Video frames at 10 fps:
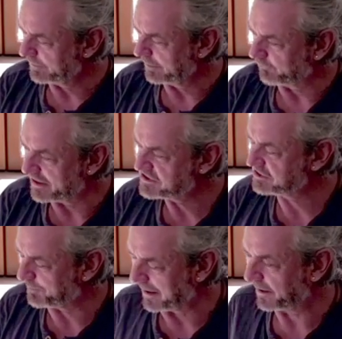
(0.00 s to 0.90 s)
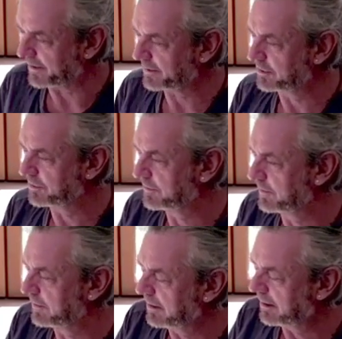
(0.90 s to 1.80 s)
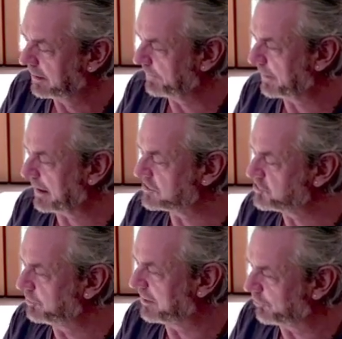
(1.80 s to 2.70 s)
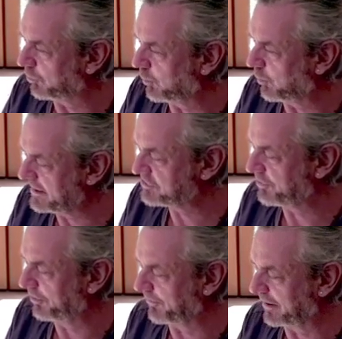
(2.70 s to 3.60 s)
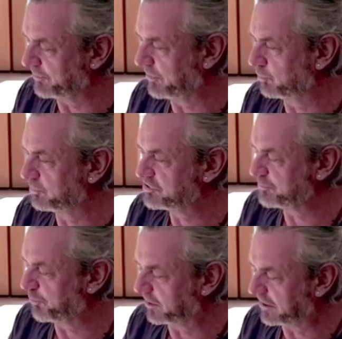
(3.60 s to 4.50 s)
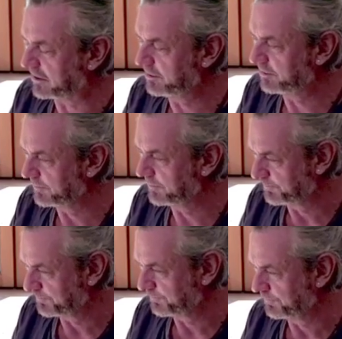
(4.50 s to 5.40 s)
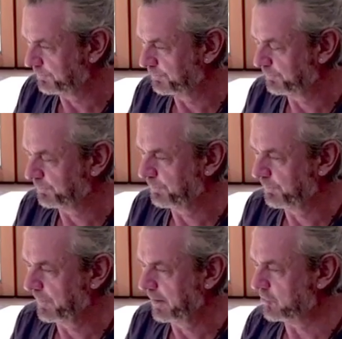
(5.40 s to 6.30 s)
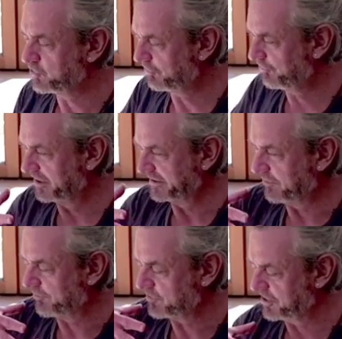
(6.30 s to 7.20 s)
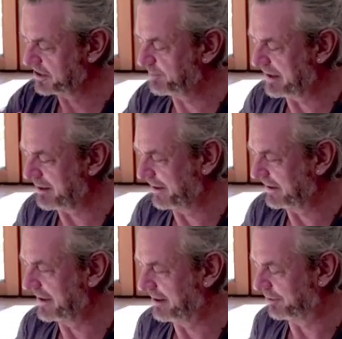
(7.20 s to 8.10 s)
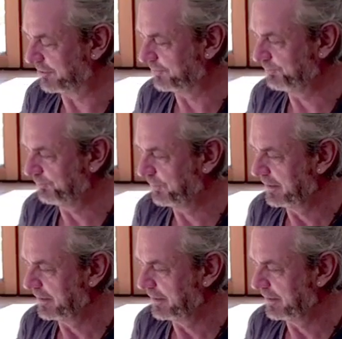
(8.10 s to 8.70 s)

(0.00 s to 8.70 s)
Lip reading: rest back, as you give your weight to the ground in order to breathe, you should find that the chest bearing down